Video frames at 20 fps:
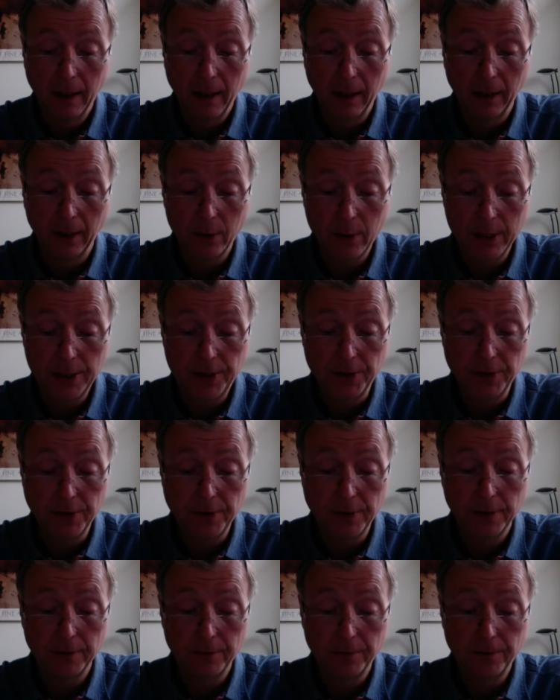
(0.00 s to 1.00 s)
And
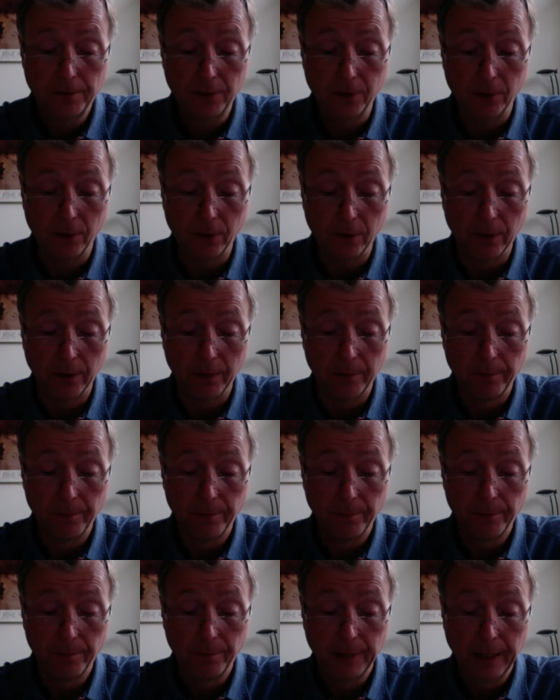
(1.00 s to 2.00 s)
question 4.
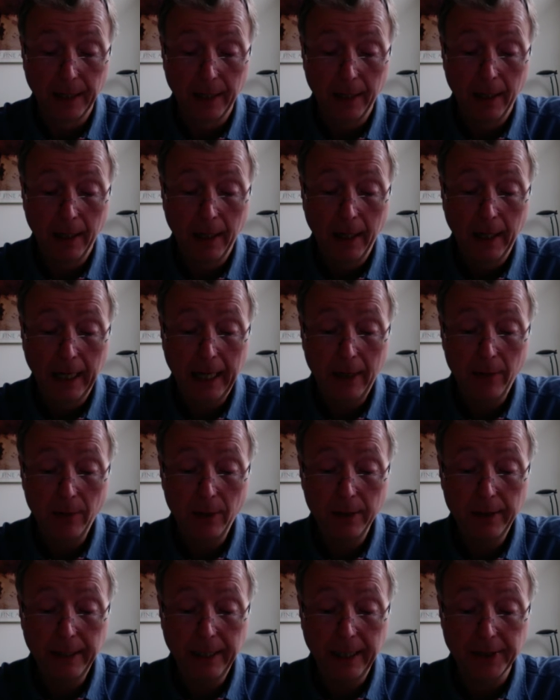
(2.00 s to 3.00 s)
How
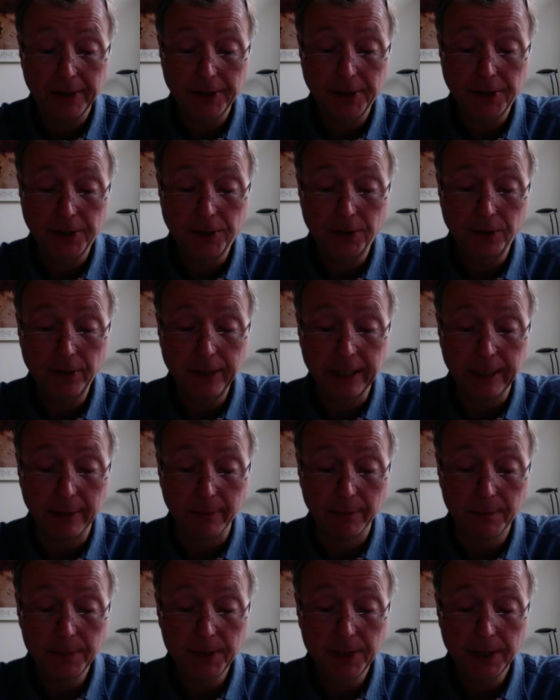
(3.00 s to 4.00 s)
are the
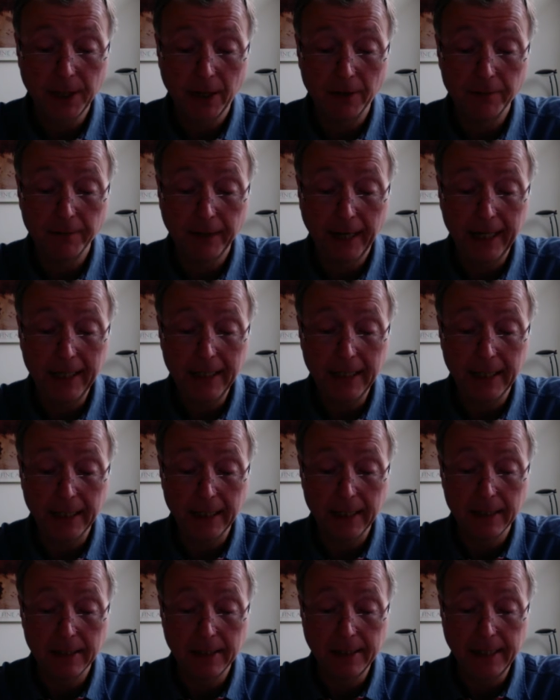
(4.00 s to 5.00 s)
extremes of
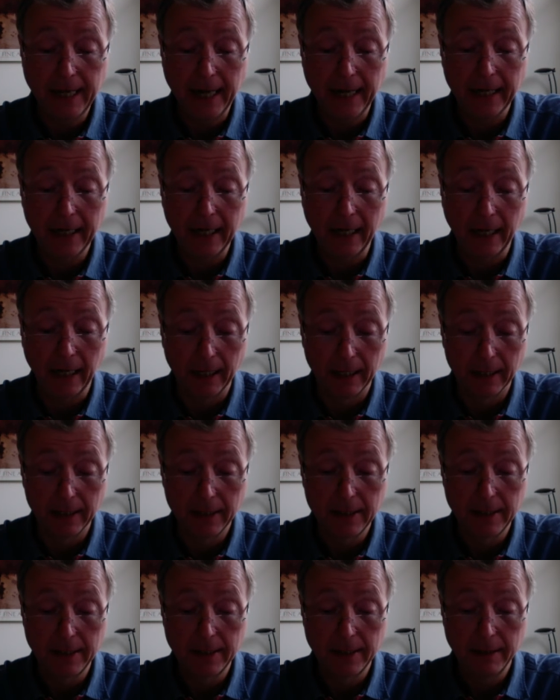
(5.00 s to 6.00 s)
any set
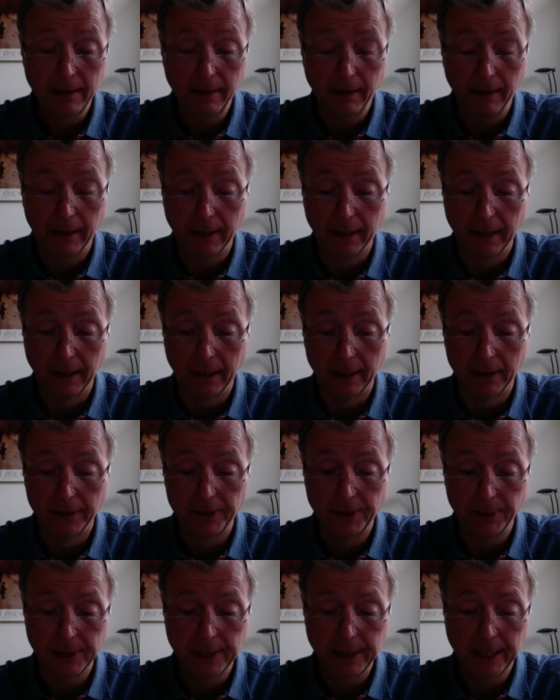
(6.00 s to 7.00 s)
class,
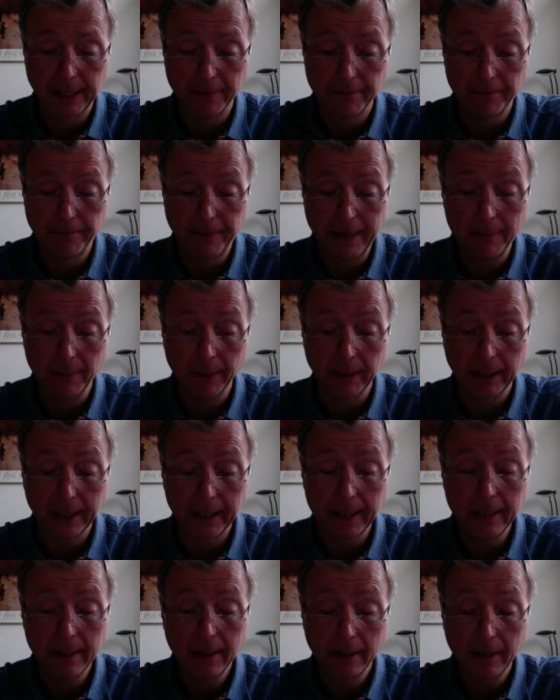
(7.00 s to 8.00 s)
shall we say,
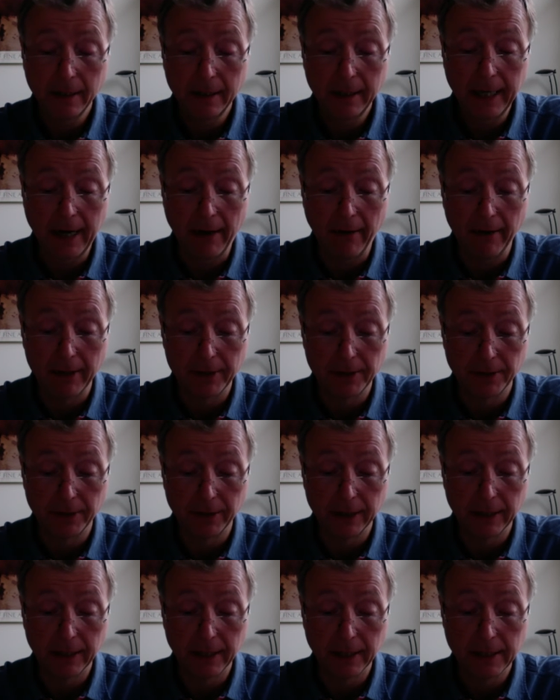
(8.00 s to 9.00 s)
family
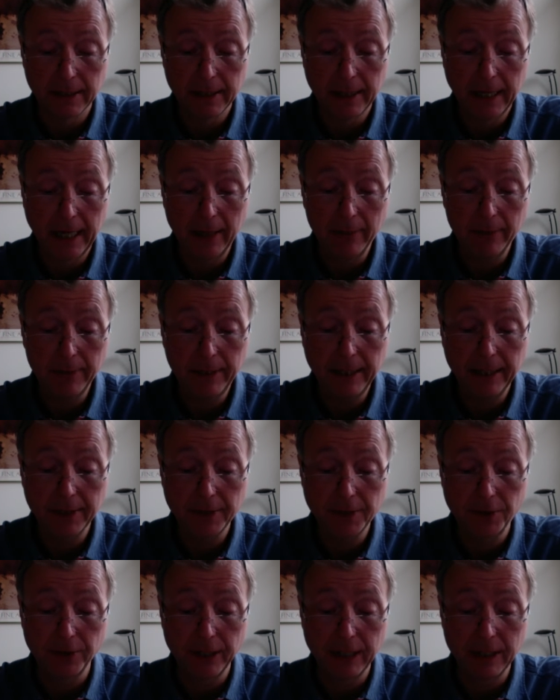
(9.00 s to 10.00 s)
characterized? How are the
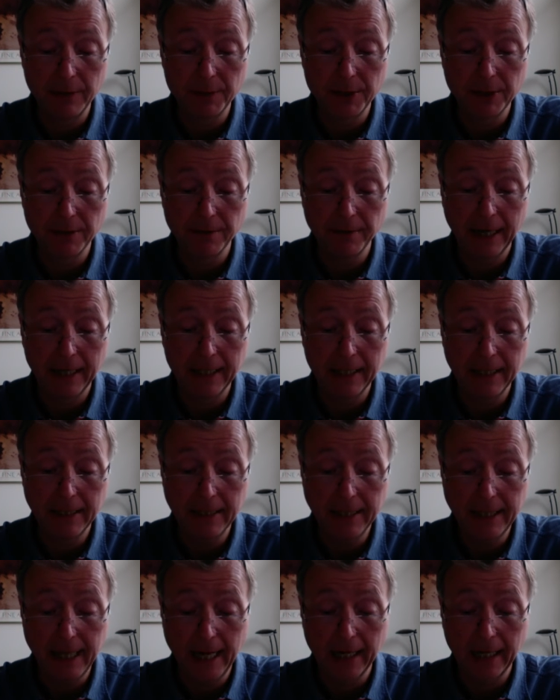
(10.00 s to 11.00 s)
extremes of any
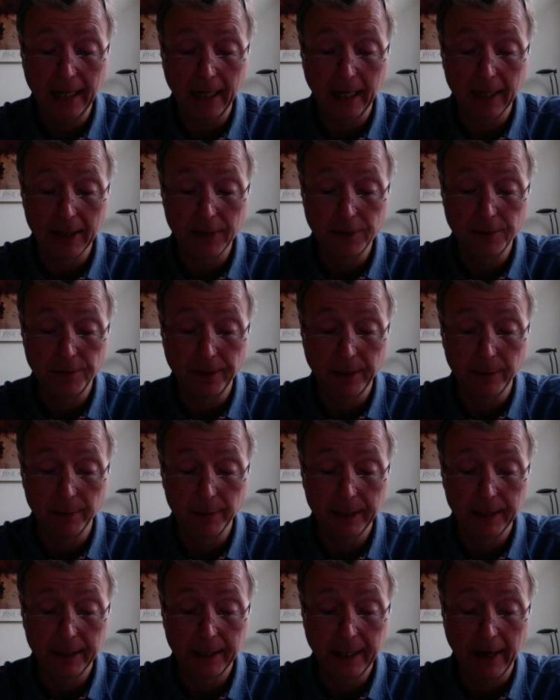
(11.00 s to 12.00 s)
set class
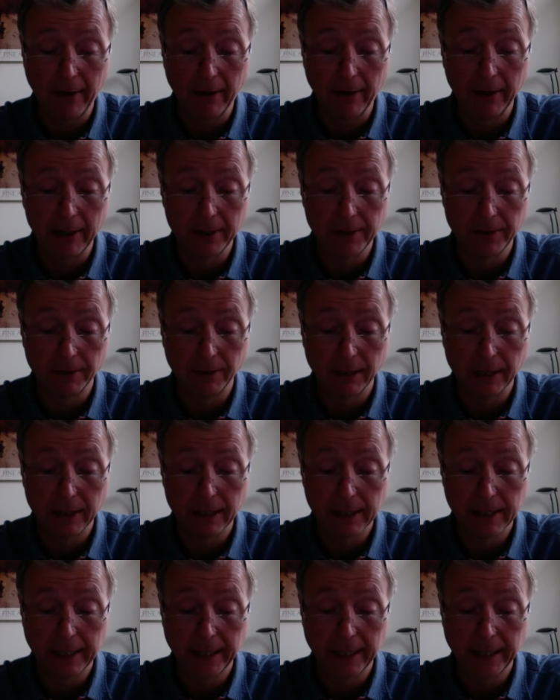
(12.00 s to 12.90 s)
family characterized?